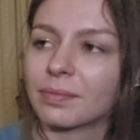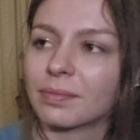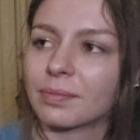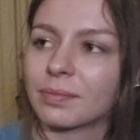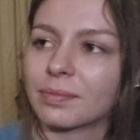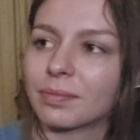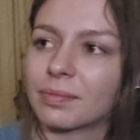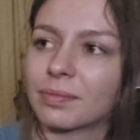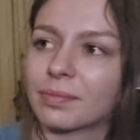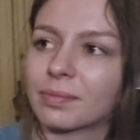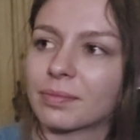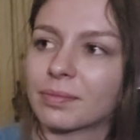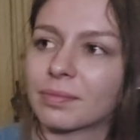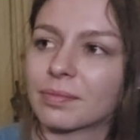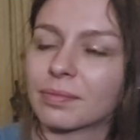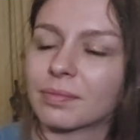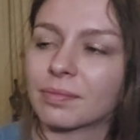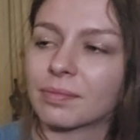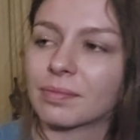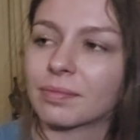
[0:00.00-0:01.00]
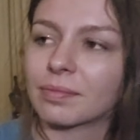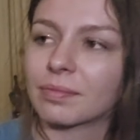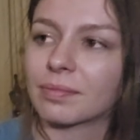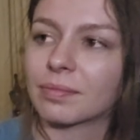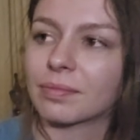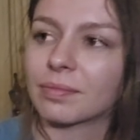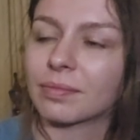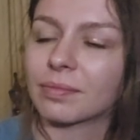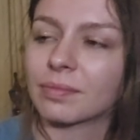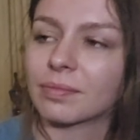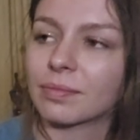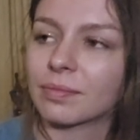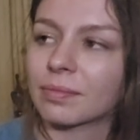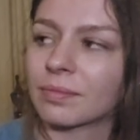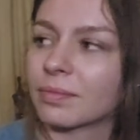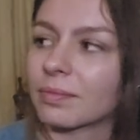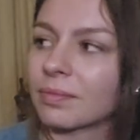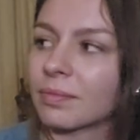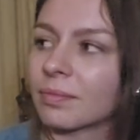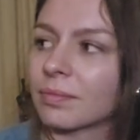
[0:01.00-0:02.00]

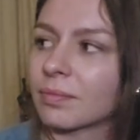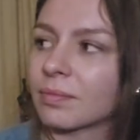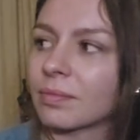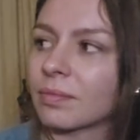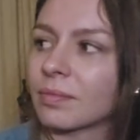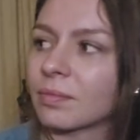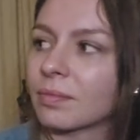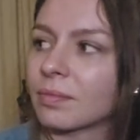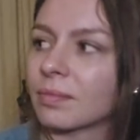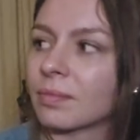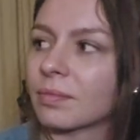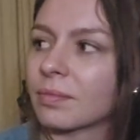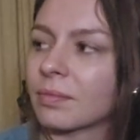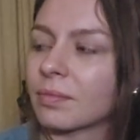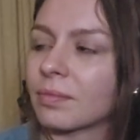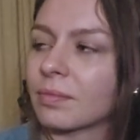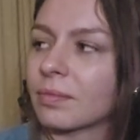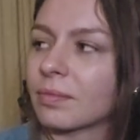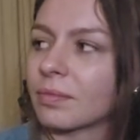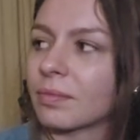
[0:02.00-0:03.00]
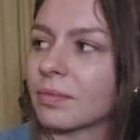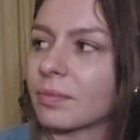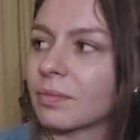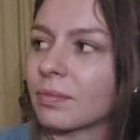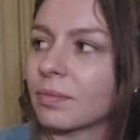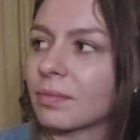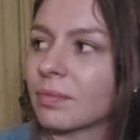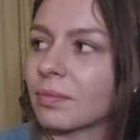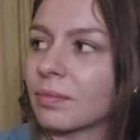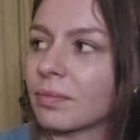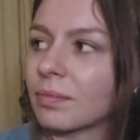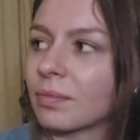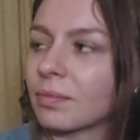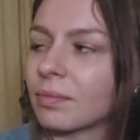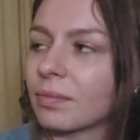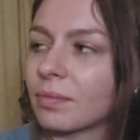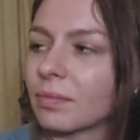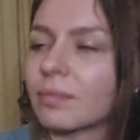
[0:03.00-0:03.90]
[no speech]